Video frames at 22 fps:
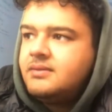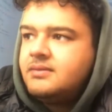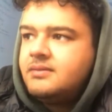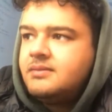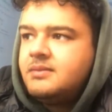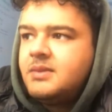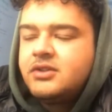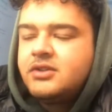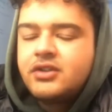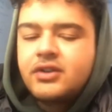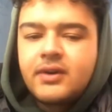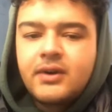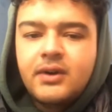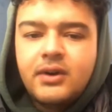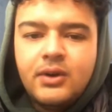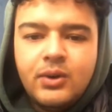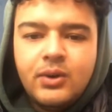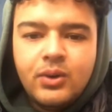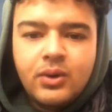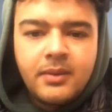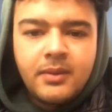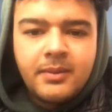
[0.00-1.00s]
much
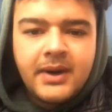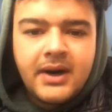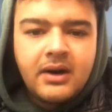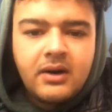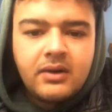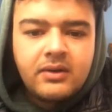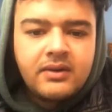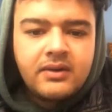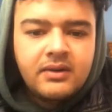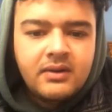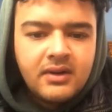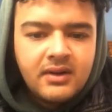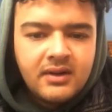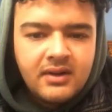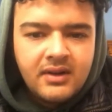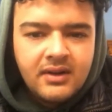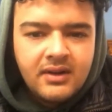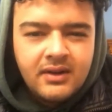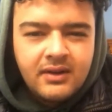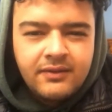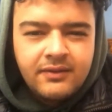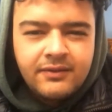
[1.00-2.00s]
clue about
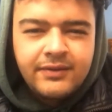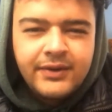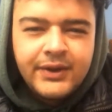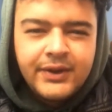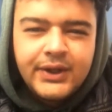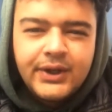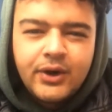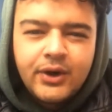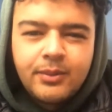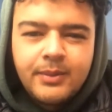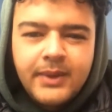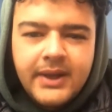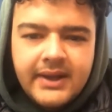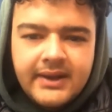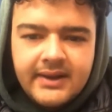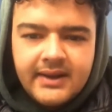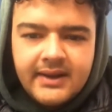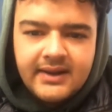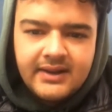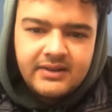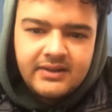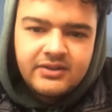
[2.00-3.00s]
video
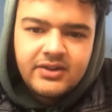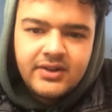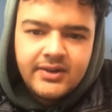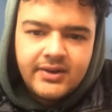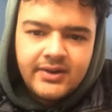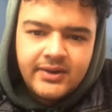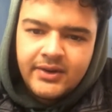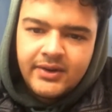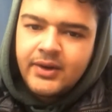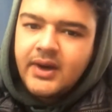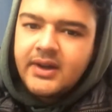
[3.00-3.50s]
making in general.